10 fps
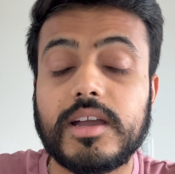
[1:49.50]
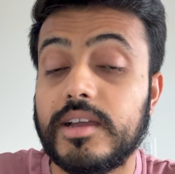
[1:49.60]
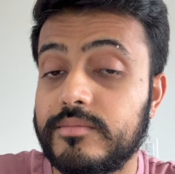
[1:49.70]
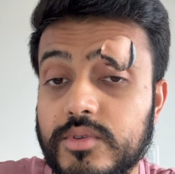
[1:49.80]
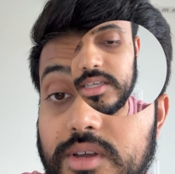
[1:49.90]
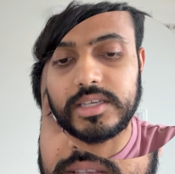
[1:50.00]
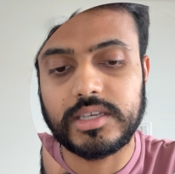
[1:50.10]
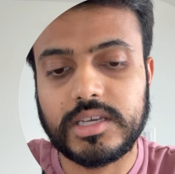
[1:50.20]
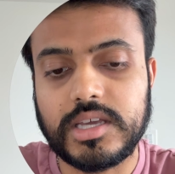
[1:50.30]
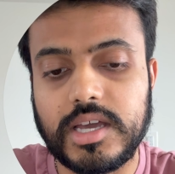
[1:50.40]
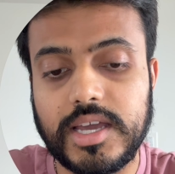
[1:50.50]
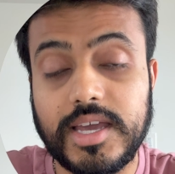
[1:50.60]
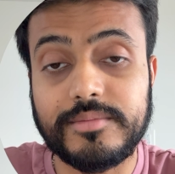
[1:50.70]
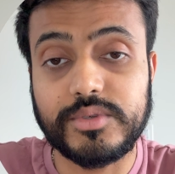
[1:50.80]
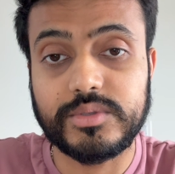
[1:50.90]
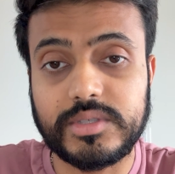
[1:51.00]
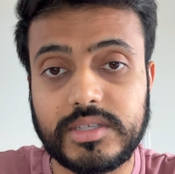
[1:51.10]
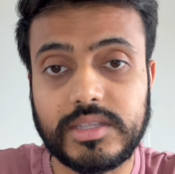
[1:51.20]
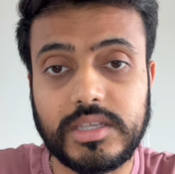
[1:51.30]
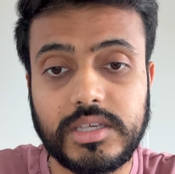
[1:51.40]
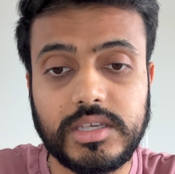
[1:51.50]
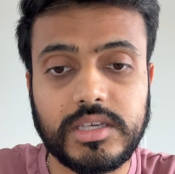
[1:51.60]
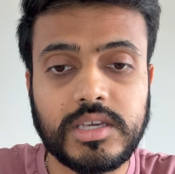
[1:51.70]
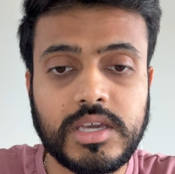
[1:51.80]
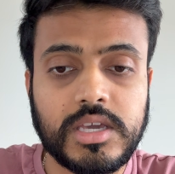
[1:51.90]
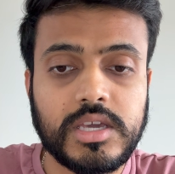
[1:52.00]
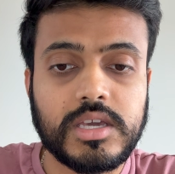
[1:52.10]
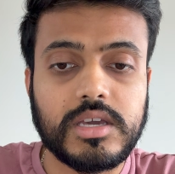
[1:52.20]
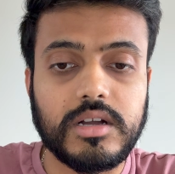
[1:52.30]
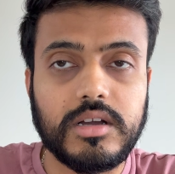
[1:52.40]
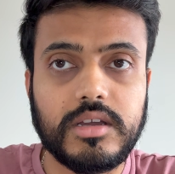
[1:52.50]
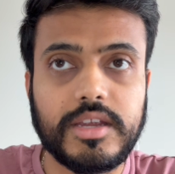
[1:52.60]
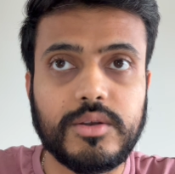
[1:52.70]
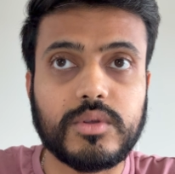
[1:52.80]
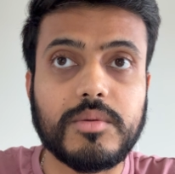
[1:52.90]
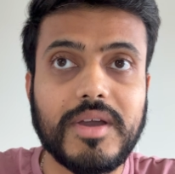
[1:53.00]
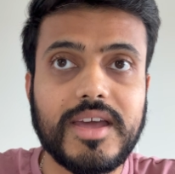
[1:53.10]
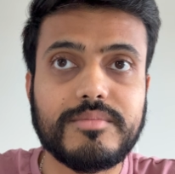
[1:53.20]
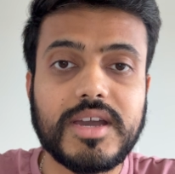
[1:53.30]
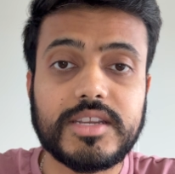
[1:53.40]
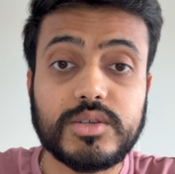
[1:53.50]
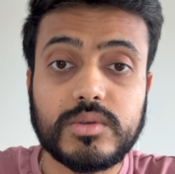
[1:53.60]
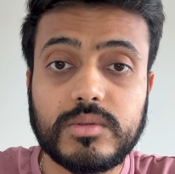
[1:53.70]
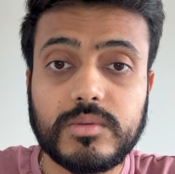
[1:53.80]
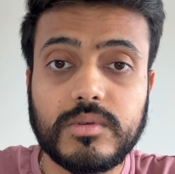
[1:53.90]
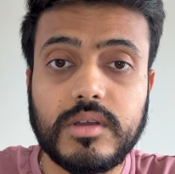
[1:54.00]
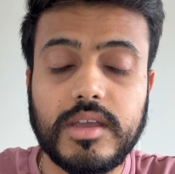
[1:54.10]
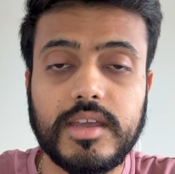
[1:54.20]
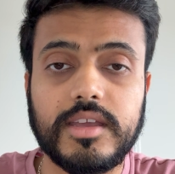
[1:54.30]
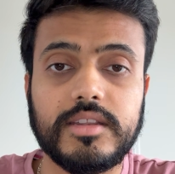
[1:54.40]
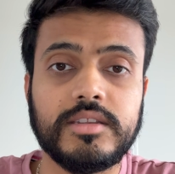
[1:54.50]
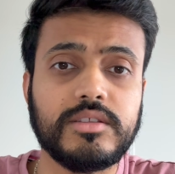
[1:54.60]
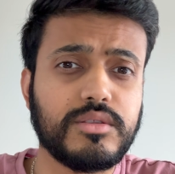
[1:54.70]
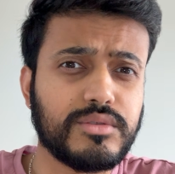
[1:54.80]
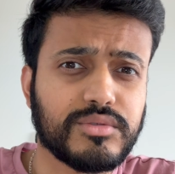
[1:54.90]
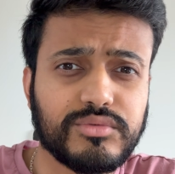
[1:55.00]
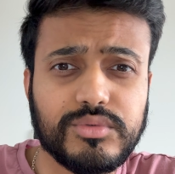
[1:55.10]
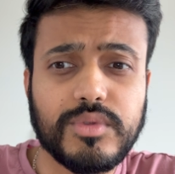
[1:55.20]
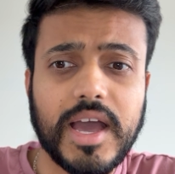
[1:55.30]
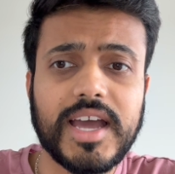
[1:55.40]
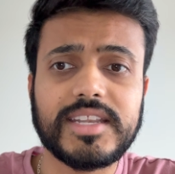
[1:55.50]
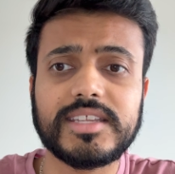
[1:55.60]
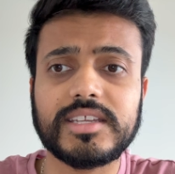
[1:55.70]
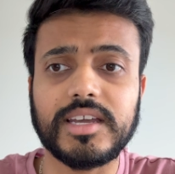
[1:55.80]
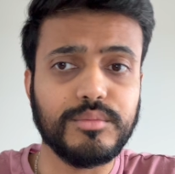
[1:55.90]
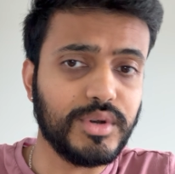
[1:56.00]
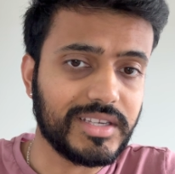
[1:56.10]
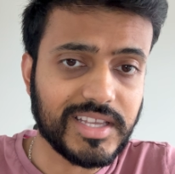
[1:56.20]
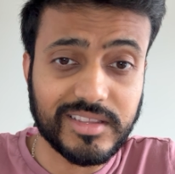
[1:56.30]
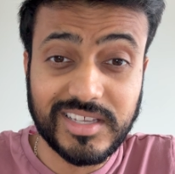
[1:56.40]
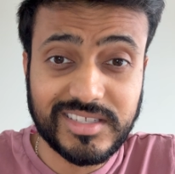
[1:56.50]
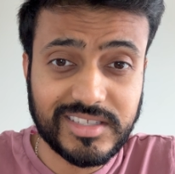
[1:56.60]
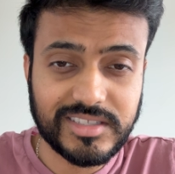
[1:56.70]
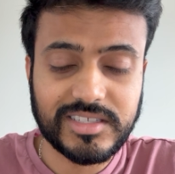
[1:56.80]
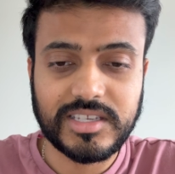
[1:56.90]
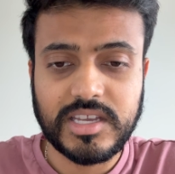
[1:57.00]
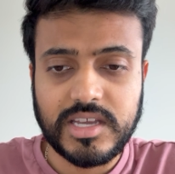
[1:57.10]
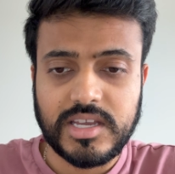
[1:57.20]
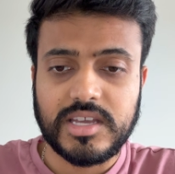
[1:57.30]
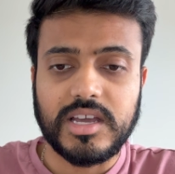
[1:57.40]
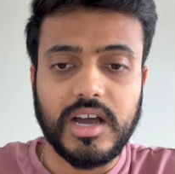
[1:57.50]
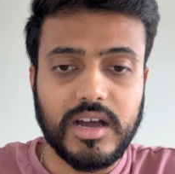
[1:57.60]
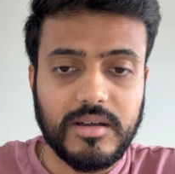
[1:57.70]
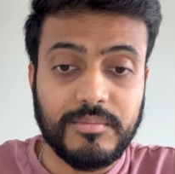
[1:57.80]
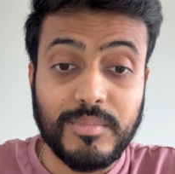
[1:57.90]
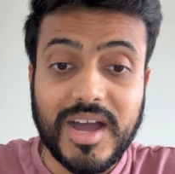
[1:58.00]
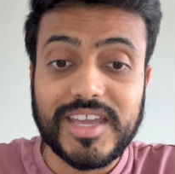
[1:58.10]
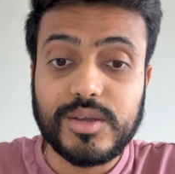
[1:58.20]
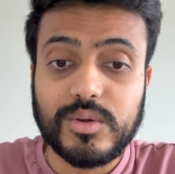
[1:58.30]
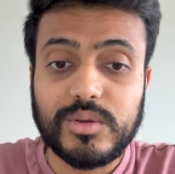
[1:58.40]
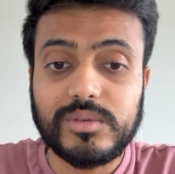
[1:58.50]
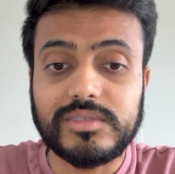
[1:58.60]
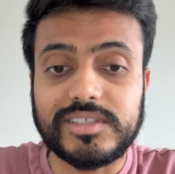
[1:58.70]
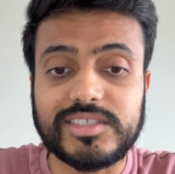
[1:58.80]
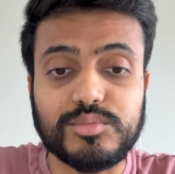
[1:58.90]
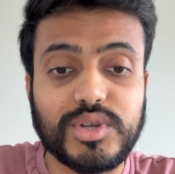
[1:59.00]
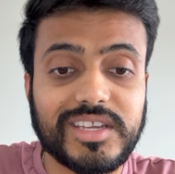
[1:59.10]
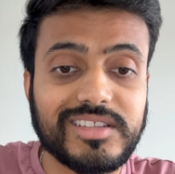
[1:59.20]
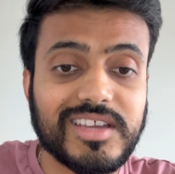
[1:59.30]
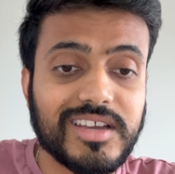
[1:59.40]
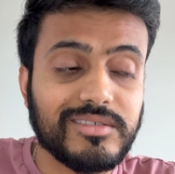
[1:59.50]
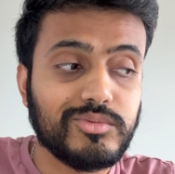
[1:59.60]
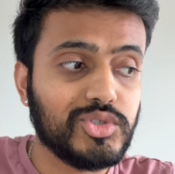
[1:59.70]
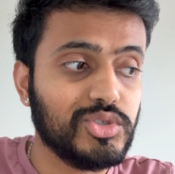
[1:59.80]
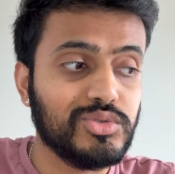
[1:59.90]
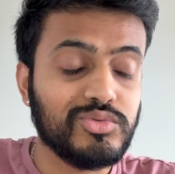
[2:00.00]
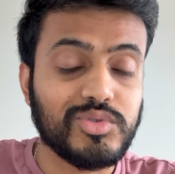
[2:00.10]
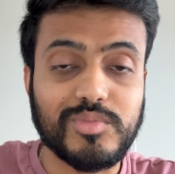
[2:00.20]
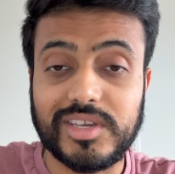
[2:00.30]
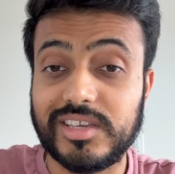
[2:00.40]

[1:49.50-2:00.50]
I'm no expert. I am using the Aero Command Manual, and through that I break down lessons. My goal is to break it down to make